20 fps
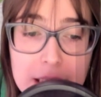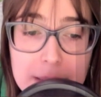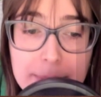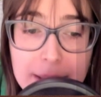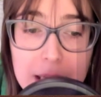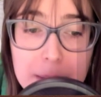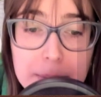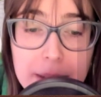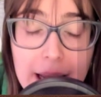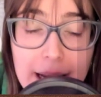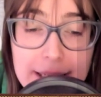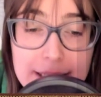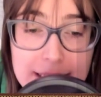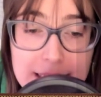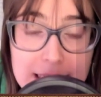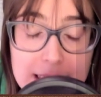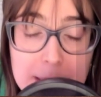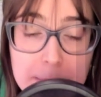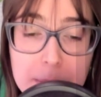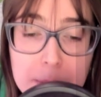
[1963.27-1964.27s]
may apply to
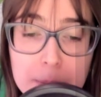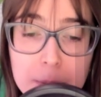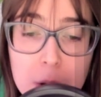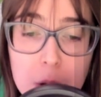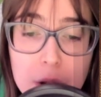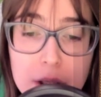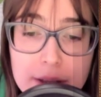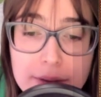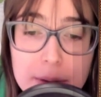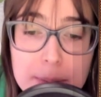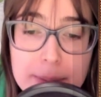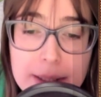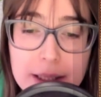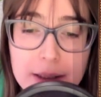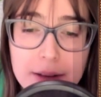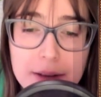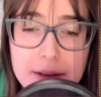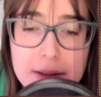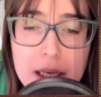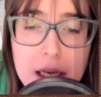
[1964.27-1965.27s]
the Supreme Court of
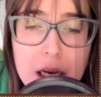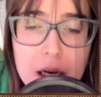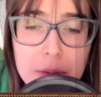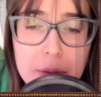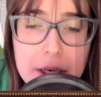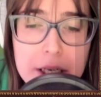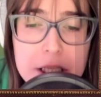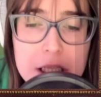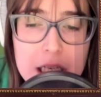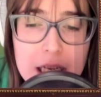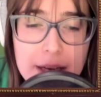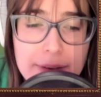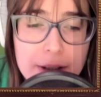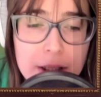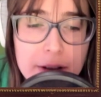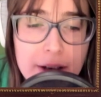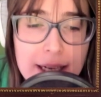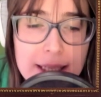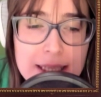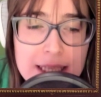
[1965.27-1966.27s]
Appeals, which, if it
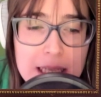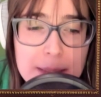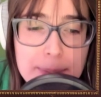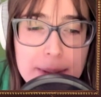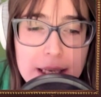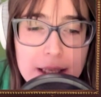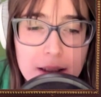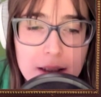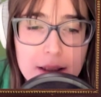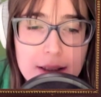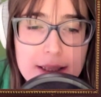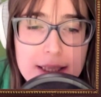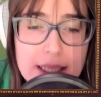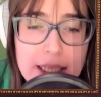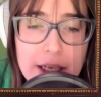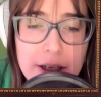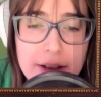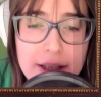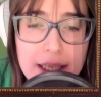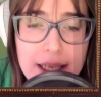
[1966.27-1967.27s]
grants the appeal, is to
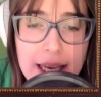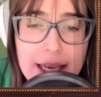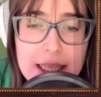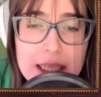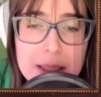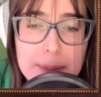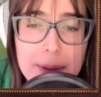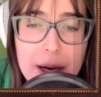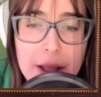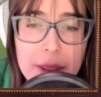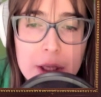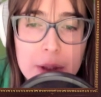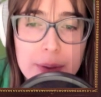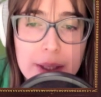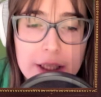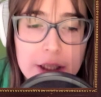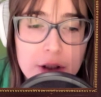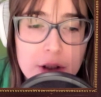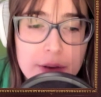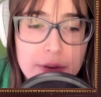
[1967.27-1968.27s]
hear the case upon the
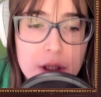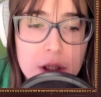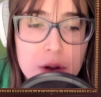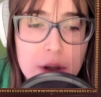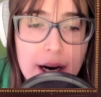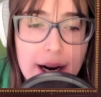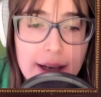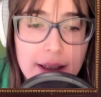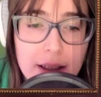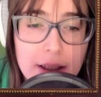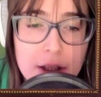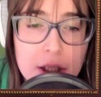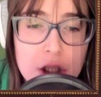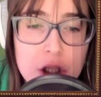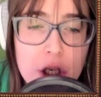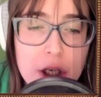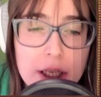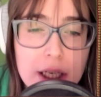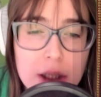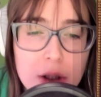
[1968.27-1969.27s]
record of the trial in the
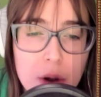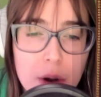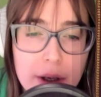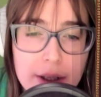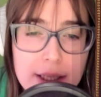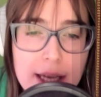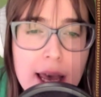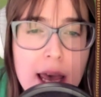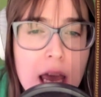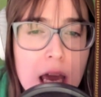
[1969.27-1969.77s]
circuit court,